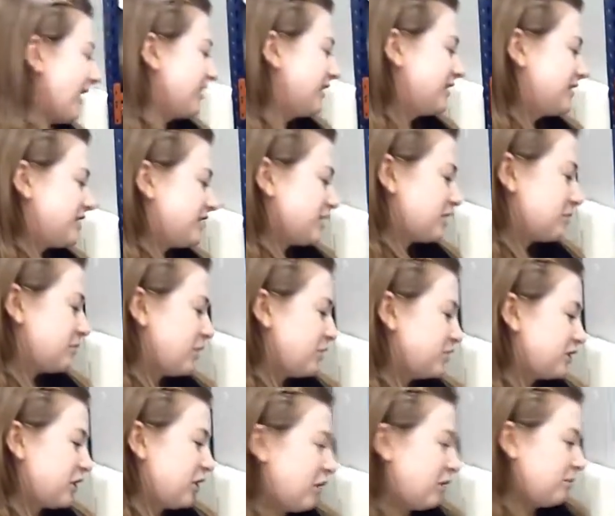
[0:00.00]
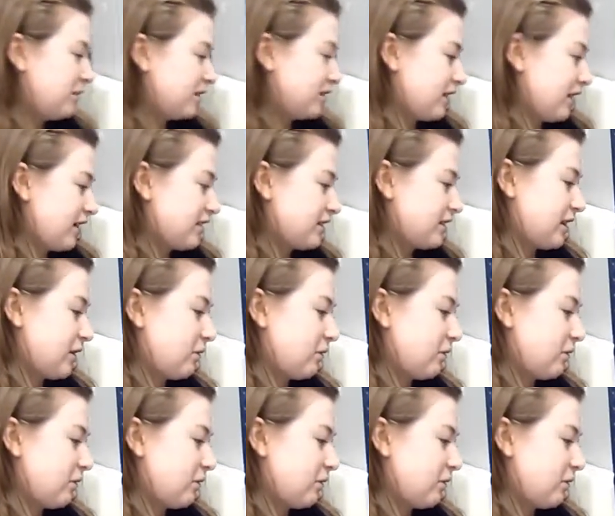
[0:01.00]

And the most common things